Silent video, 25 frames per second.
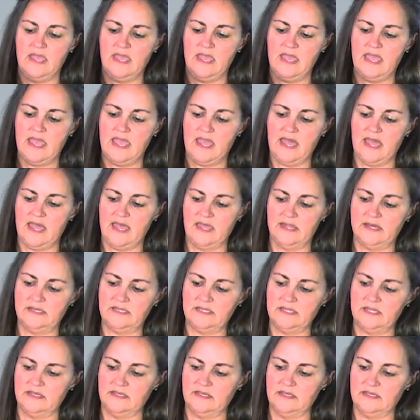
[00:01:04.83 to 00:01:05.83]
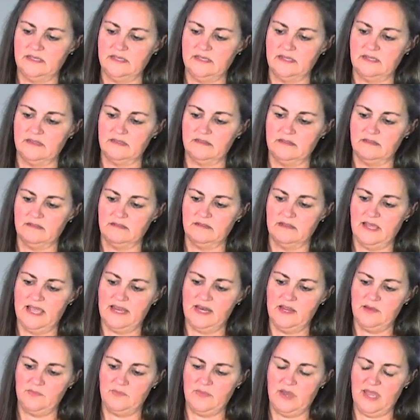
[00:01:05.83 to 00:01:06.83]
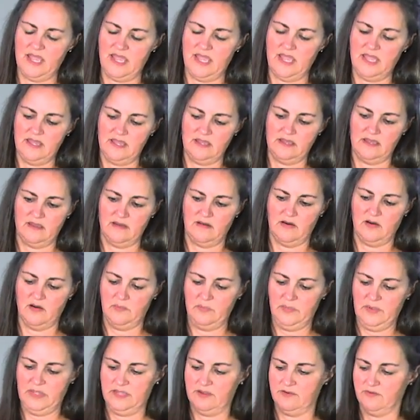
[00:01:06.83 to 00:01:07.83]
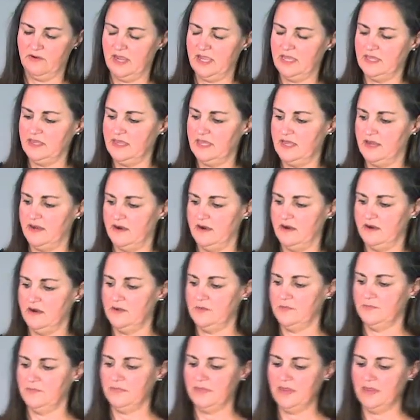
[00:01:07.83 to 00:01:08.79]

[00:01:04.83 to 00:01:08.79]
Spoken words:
and line up my armpit right there,